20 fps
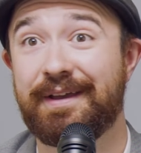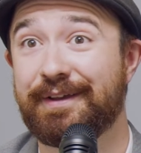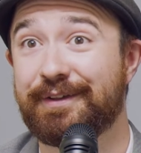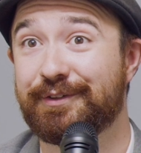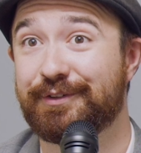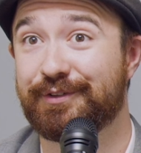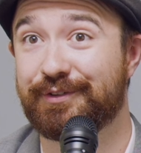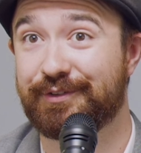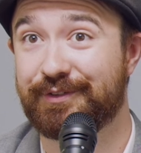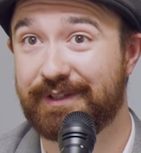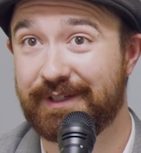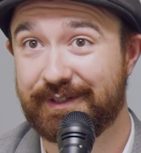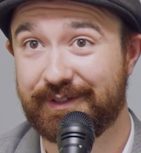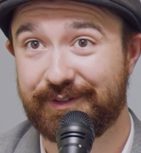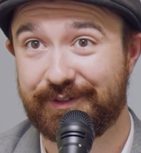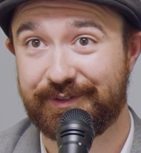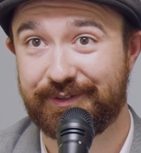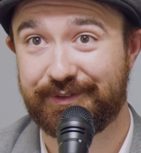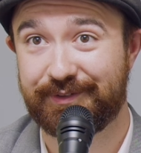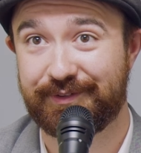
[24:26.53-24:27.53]

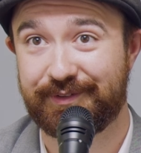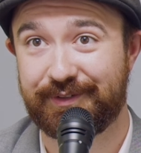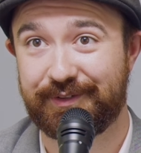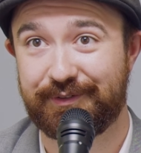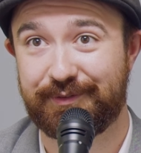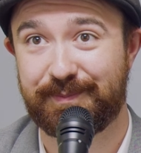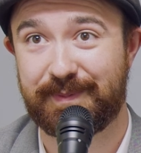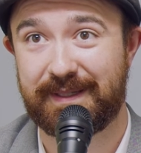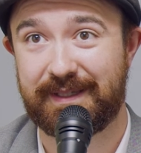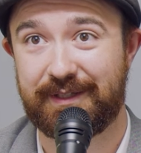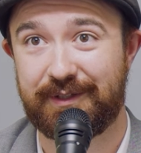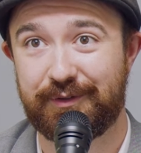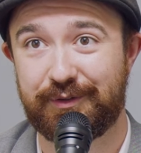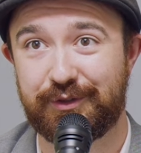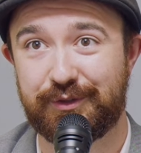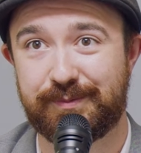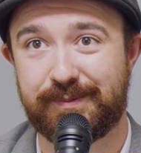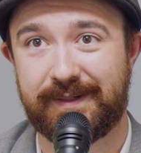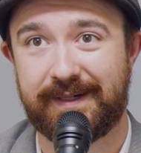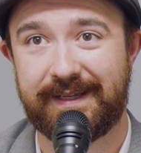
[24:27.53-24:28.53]
stickers has been a
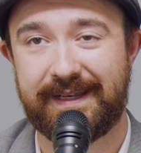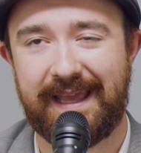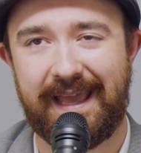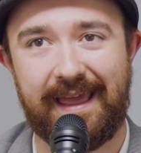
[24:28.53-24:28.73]
huge one.